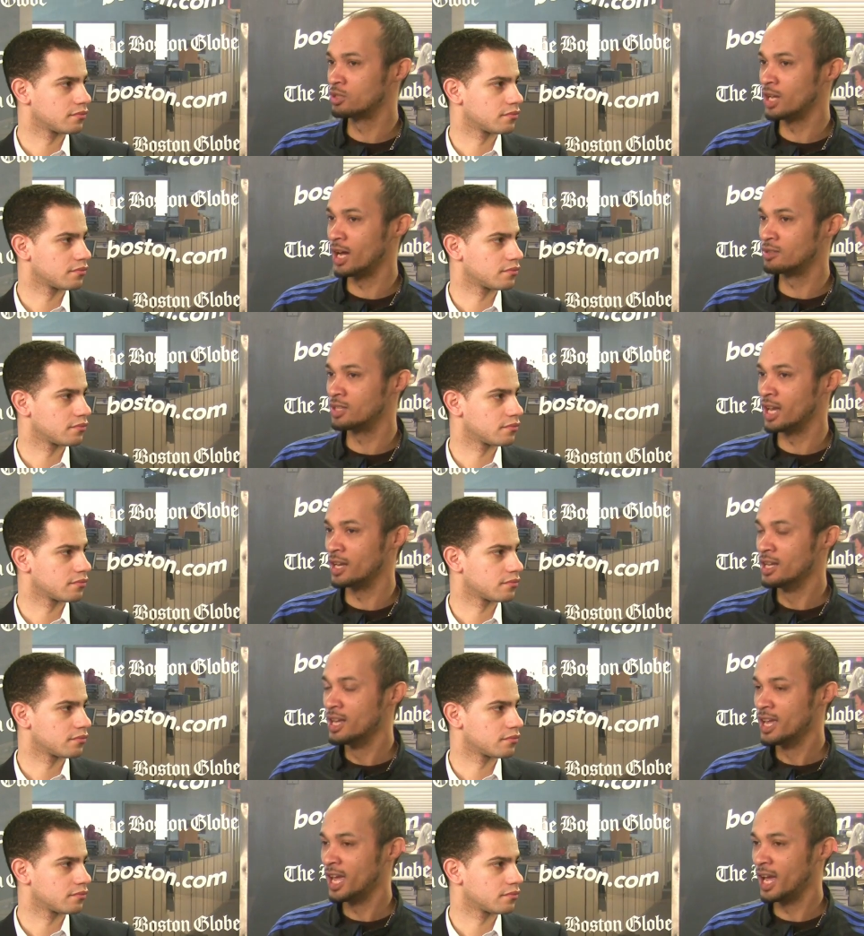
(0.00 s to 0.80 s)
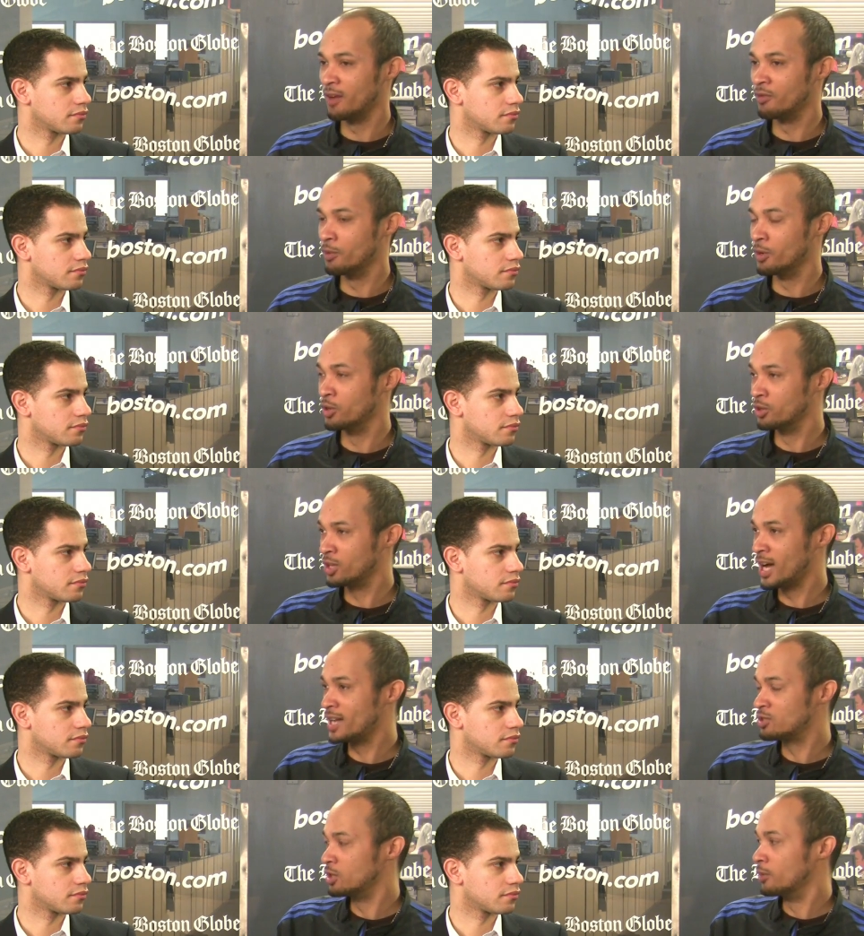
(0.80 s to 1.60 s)
Speaker 1: shots that have him on
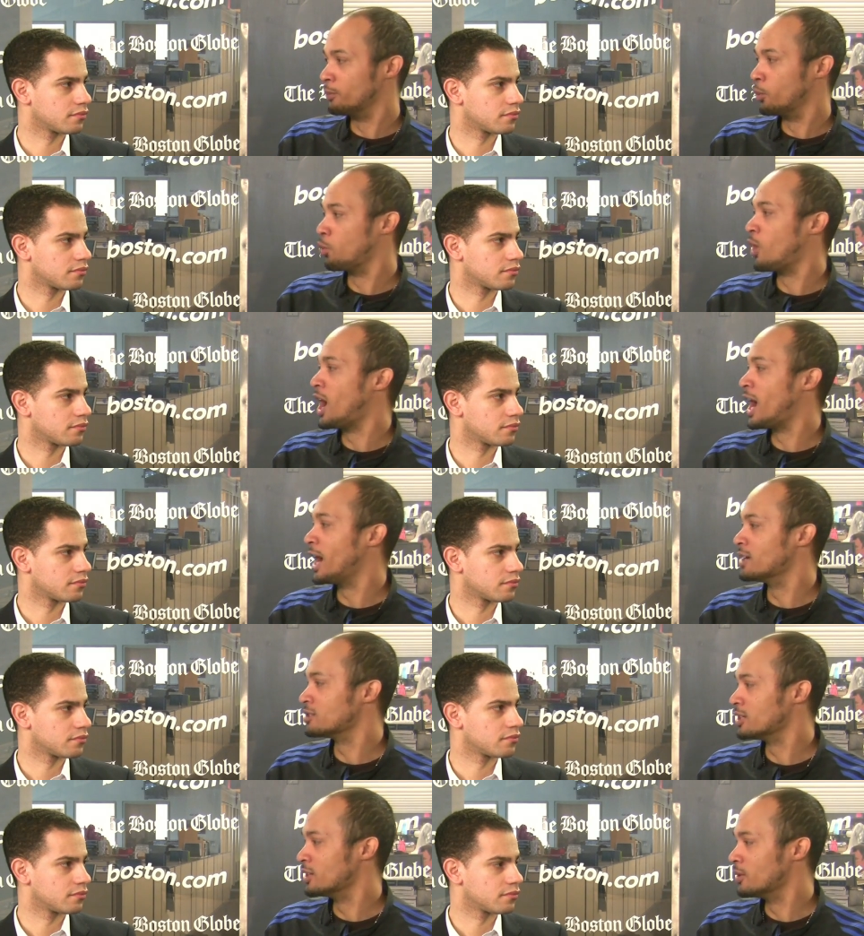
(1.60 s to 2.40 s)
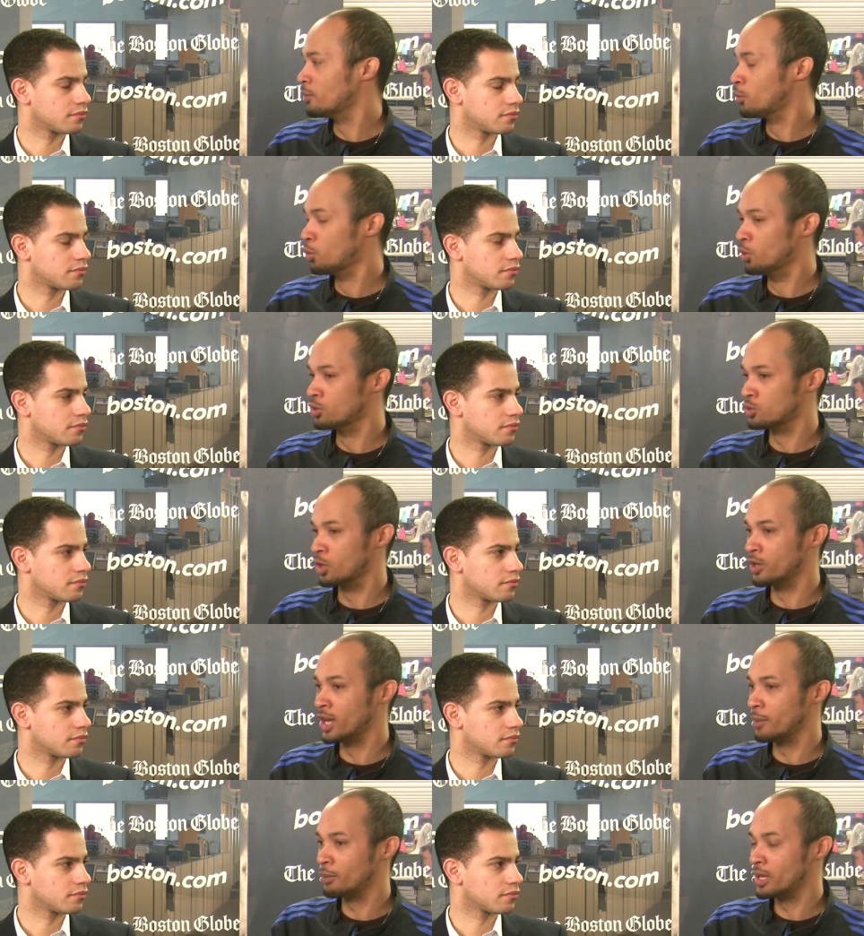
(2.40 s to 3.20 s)
constant barrage. And the Bruins
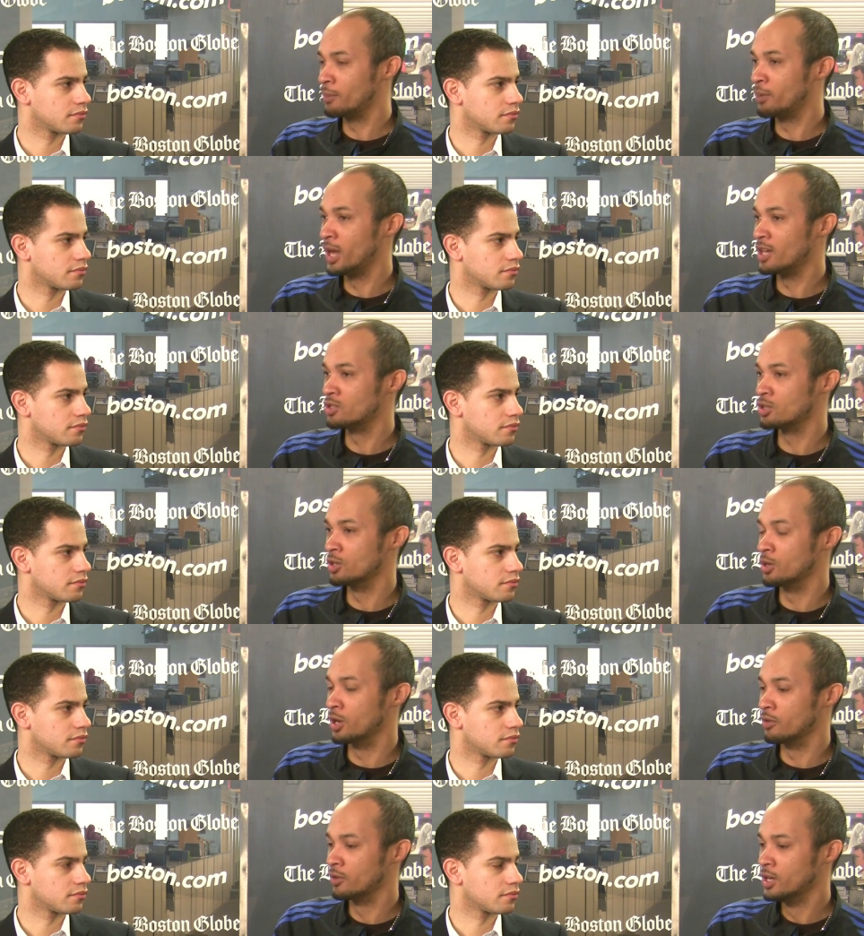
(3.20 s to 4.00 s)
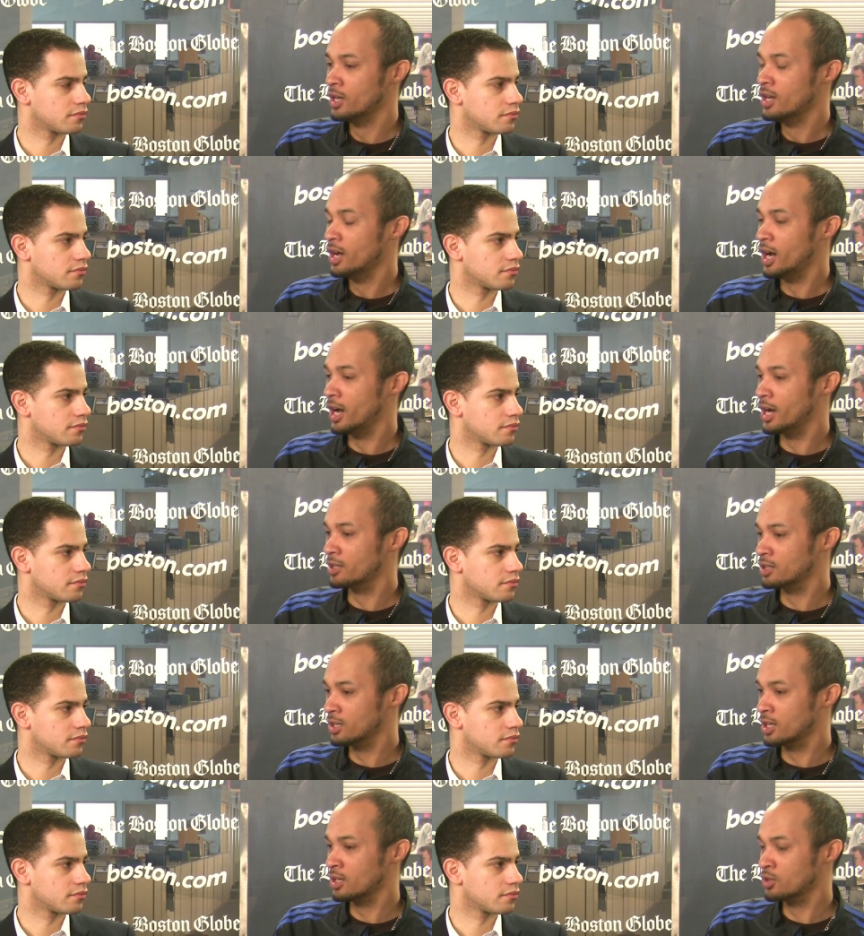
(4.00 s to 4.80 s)
are not being patient enough
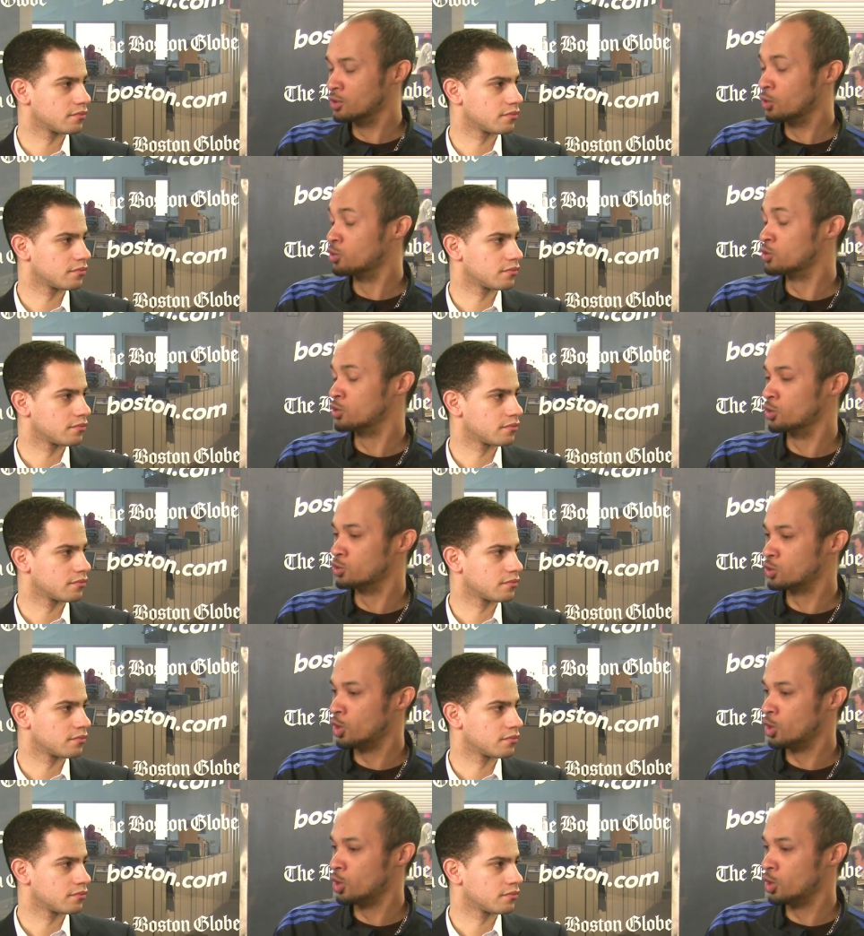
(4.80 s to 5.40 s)
uh, to get those those